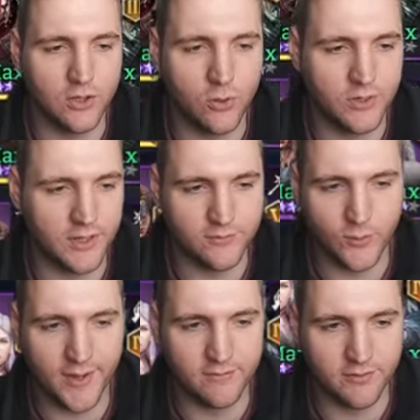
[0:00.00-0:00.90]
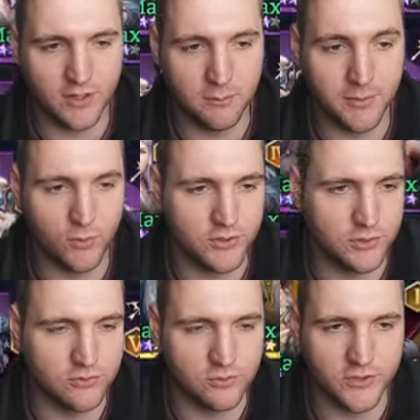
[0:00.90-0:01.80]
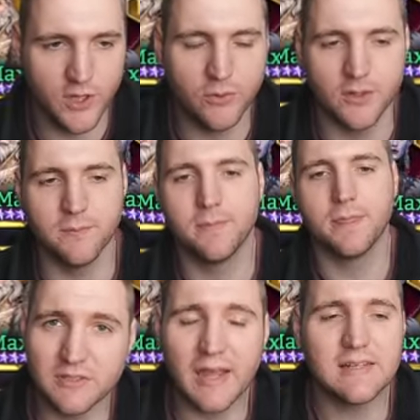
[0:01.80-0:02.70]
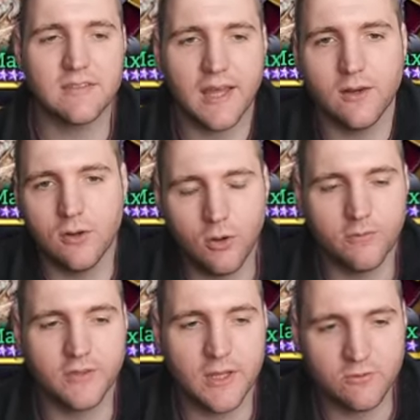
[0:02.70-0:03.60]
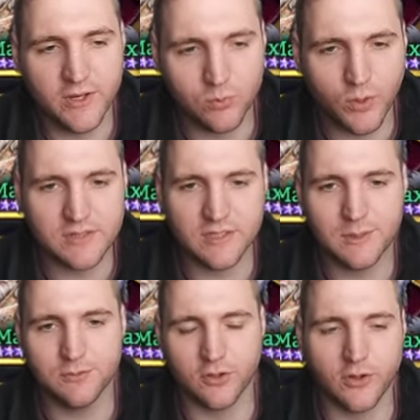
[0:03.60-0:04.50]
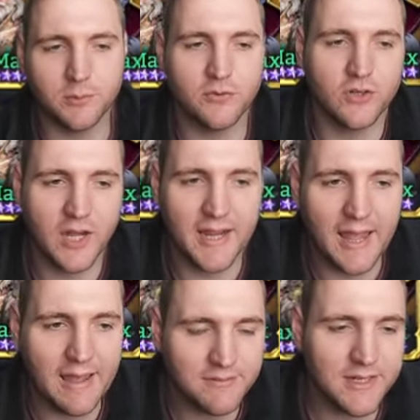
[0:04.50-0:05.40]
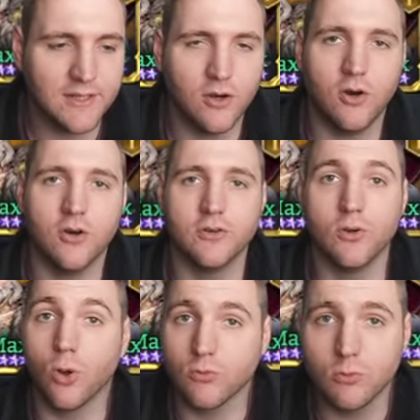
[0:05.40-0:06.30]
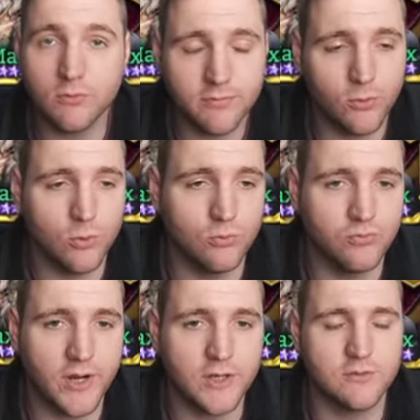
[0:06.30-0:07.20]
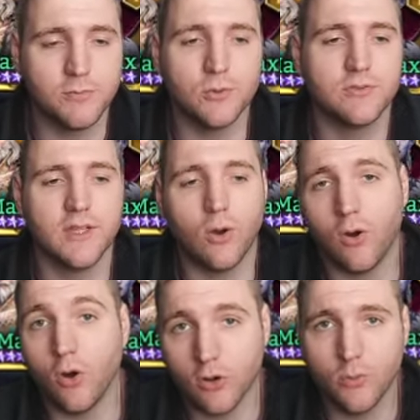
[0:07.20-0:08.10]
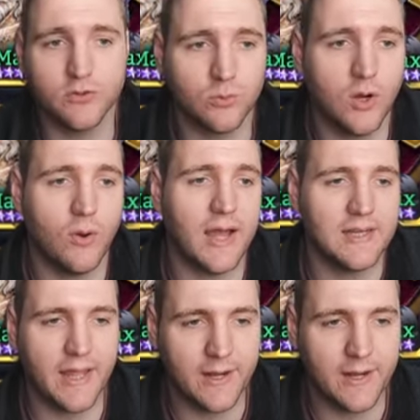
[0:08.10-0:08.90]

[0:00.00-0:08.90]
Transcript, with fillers: Iona if you have uh, built and used your Iona. Besides that, a lot of Gear Raid one teams are going to be relying heavily on Laurel for rage boosting, Hollow as well, and